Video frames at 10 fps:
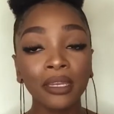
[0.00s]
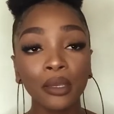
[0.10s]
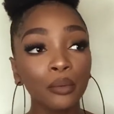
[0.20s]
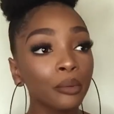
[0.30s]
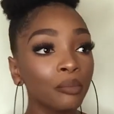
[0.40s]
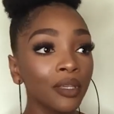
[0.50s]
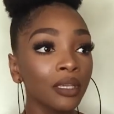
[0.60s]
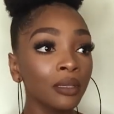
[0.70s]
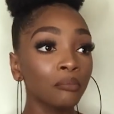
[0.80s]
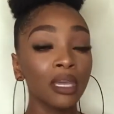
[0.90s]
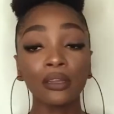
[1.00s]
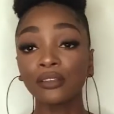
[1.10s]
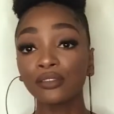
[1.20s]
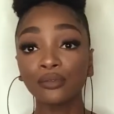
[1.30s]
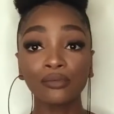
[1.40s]
it would be men in
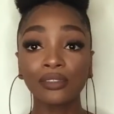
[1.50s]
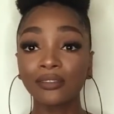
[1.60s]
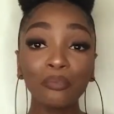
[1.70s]
suits,